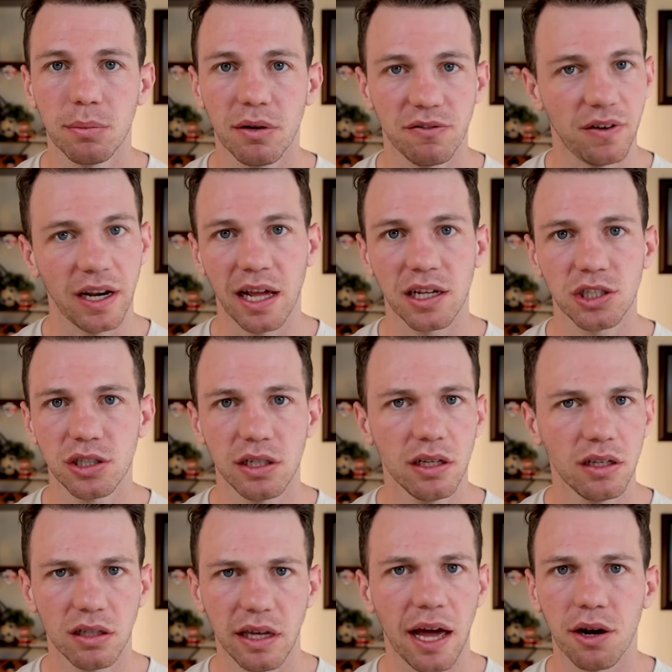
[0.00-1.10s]
but
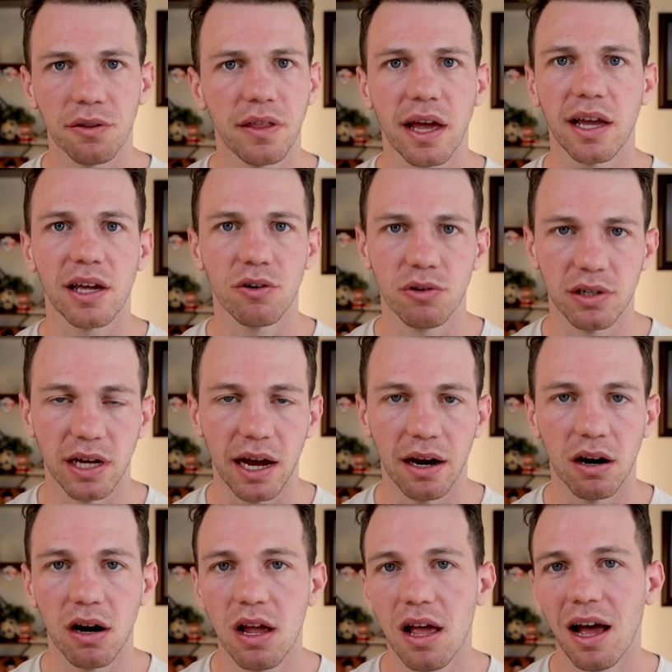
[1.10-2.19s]
financially, yeah, I don't think I can retire.